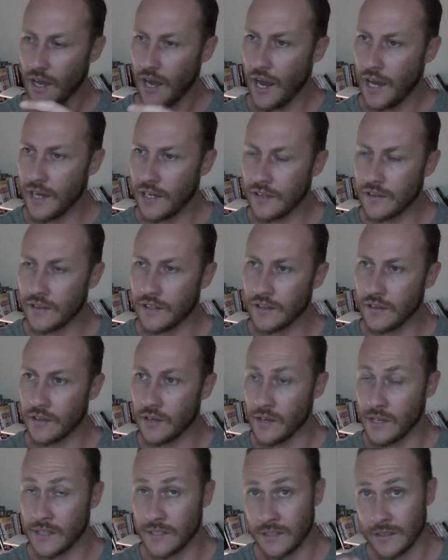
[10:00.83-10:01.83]
anything
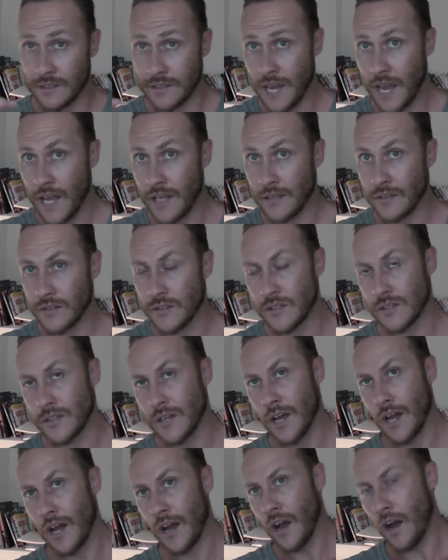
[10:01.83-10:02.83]
that is
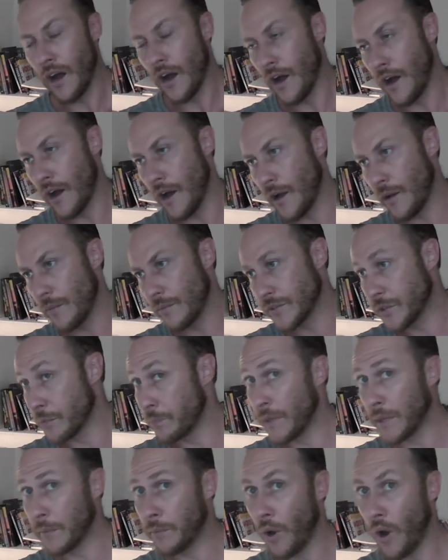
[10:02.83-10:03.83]
intense. It's a
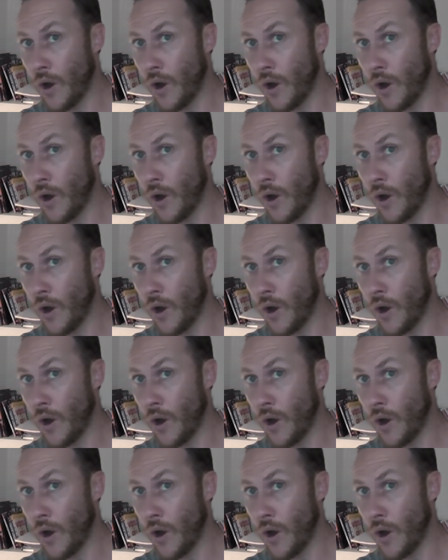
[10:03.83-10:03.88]
big